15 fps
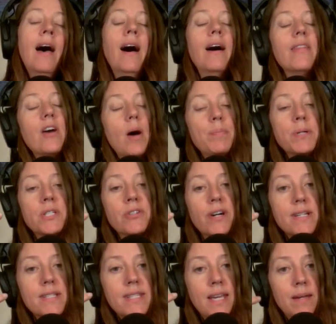the optic
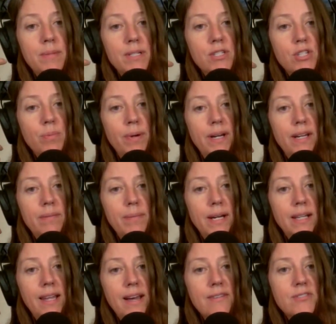neuritis came into my
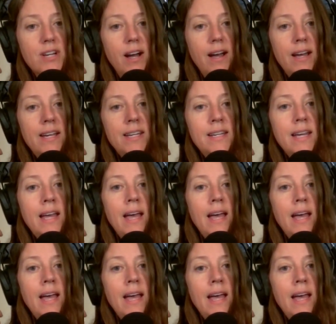left eye.